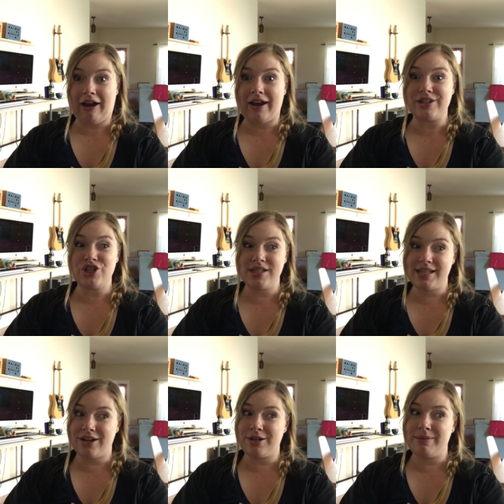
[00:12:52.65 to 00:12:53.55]
and she's
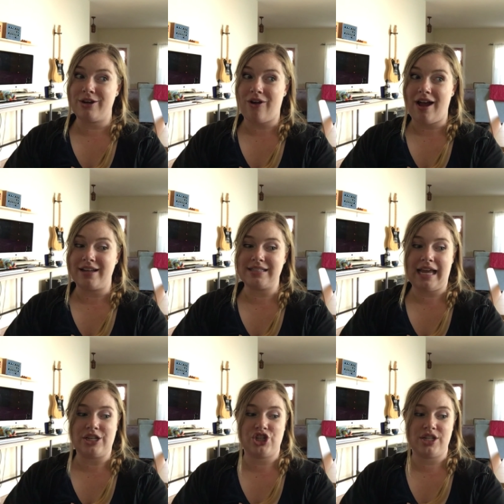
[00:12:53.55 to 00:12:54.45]
hearing me grunt
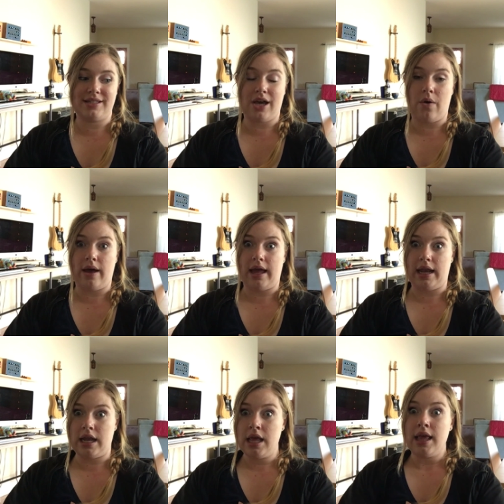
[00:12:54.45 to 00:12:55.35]
and she's going,